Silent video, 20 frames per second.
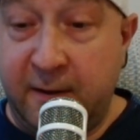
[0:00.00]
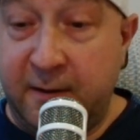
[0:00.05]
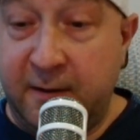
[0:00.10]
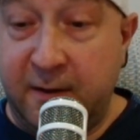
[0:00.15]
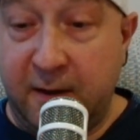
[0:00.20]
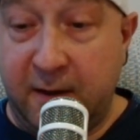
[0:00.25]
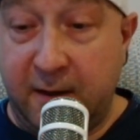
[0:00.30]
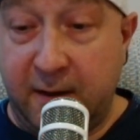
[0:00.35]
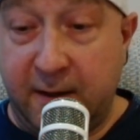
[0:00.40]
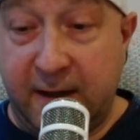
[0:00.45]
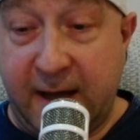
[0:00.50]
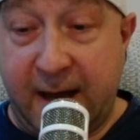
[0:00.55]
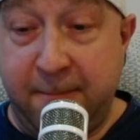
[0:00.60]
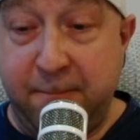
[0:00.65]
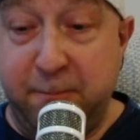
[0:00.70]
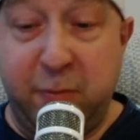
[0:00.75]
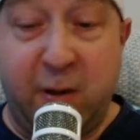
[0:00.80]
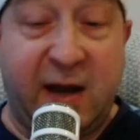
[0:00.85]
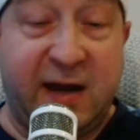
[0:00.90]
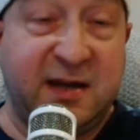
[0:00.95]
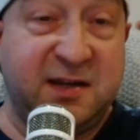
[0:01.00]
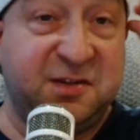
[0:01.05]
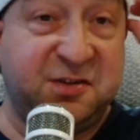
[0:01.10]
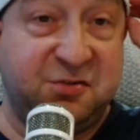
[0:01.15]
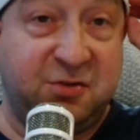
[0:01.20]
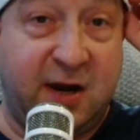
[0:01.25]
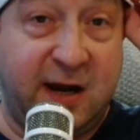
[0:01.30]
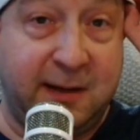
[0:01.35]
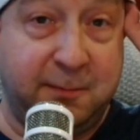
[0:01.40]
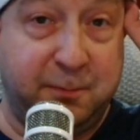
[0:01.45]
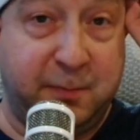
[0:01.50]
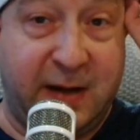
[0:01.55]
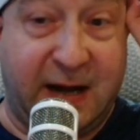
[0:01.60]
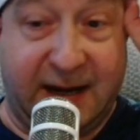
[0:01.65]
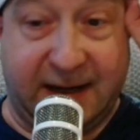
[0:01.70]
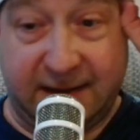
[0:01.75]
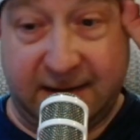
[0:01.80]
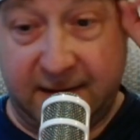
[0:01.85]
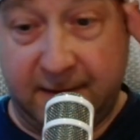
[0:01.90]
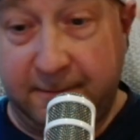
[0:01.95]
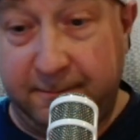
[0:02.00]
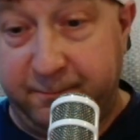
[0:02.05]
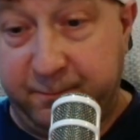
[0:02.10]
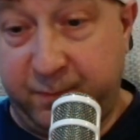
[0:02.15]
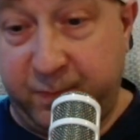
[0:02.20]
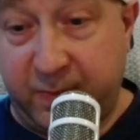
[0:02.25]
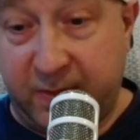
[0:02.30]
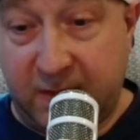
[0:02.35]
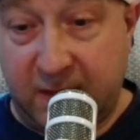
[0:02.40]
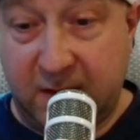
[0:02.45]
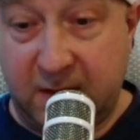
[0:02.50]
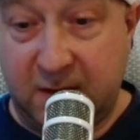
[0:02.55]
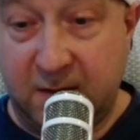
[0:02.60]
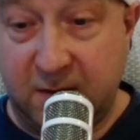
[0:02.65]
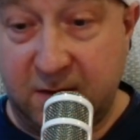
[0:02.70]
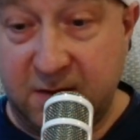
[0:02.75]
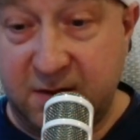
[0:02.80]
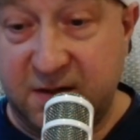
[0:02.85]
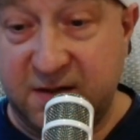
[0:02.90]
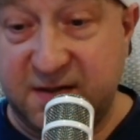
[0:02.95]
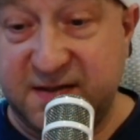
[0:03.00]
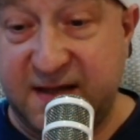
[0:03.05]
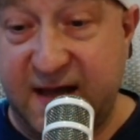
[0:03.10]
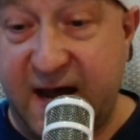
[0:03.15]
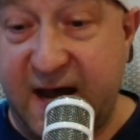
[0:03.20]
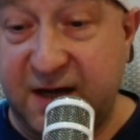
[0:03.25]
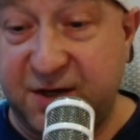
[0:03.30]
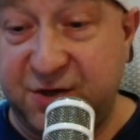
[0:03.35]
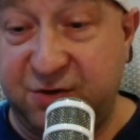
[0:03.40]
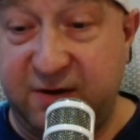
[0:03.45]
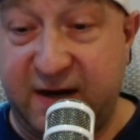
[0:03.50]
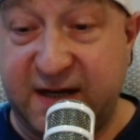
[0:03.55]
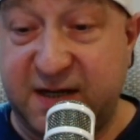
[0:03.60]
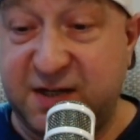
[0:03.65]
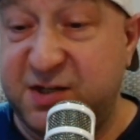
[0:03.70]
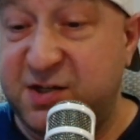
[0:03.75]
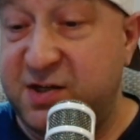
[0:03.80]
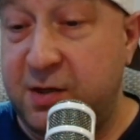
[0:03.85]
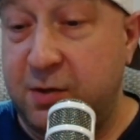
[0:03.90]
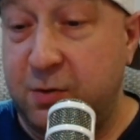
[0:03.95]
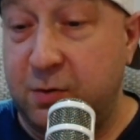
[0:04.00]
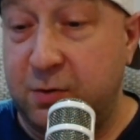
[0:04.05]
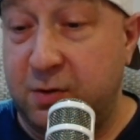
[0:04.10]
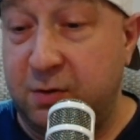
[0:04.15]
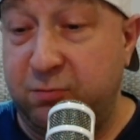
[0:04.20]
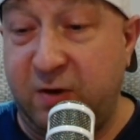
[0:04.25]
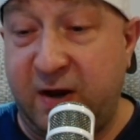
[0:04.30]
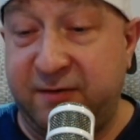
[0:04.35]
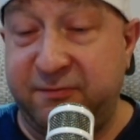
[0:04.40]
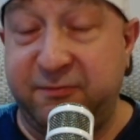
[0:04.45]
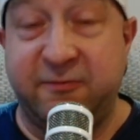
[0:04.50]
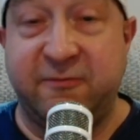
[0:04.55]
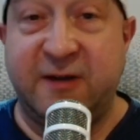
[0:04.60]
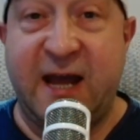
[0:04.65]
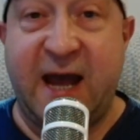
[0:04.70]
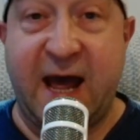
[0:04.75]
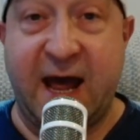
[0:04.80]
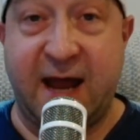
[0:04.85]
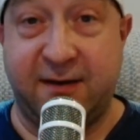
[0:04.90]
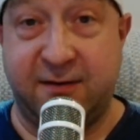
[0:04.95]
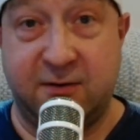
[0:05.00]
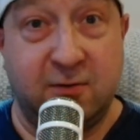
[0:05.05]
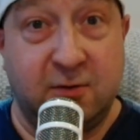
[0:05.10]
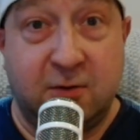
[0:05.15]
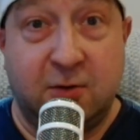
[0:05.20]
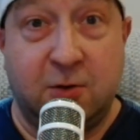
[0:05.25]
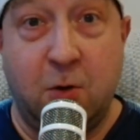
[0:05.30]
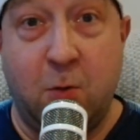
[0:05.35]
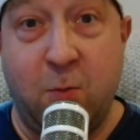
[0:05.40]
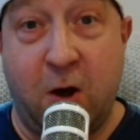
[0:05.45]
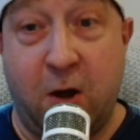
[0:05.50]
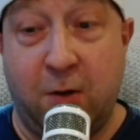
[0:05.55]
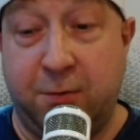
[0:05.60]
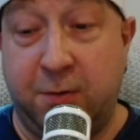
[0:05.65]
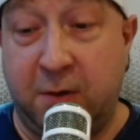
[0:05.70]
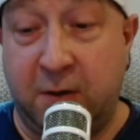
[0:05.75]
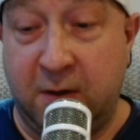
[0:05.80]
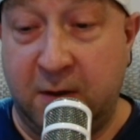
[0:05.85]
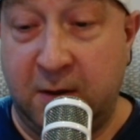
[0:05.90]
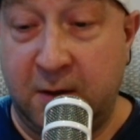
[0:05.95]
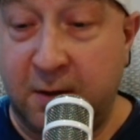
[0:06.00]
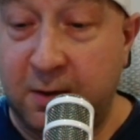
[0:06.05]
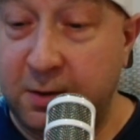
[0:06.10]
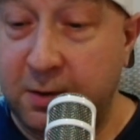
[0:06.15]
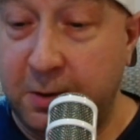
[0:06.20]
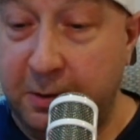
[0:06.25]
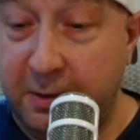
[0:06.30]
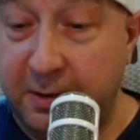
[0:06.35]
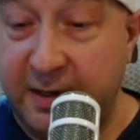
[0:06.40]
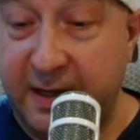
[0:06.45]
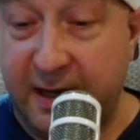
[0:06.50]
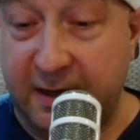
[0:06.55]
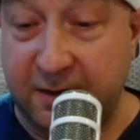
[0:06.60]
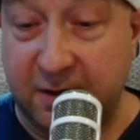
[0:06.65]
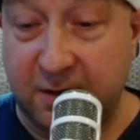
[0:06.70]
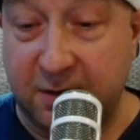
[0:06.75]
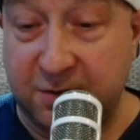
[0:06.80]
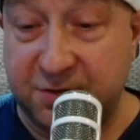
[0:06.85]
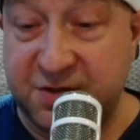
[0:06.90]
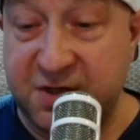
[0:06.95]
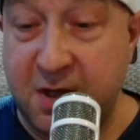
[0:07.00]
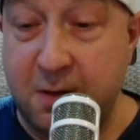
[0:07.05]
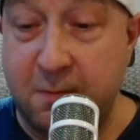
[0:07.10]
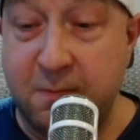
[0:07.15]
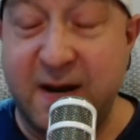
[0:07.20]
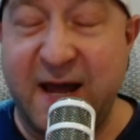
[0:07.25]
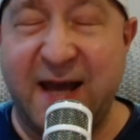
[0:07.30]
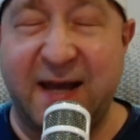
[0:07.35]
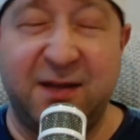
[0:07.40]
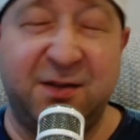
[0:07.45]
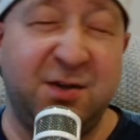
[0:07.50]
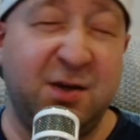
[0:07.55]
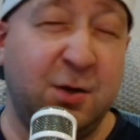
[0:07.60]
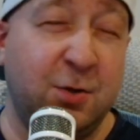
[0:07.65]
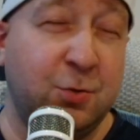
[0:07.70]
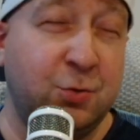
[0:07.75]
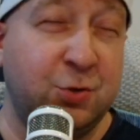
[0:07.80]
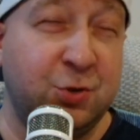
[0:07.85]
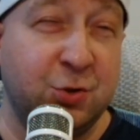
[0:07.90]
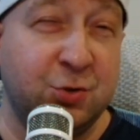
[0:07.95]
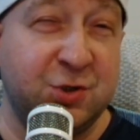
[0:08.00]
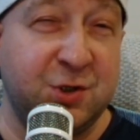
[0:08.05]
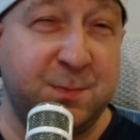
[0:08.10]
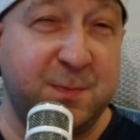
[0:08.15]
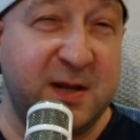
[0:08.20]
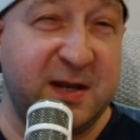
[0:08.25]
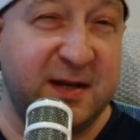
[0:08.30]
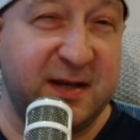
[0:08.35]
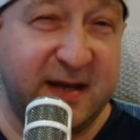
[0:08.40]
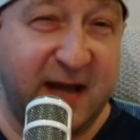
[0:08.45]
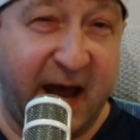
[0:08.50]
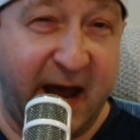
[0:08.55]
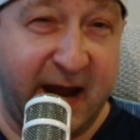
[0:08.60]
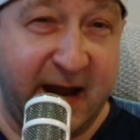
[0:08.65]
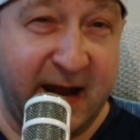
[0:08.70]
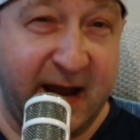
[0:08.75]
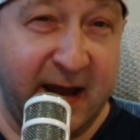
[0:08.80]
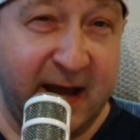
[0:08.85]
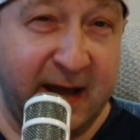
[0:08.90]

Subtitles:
You got Empire Strike Back. You got your Star Trek 2, The Wrath of Khan. Come on now. You got Terminator 2, Judgment Day.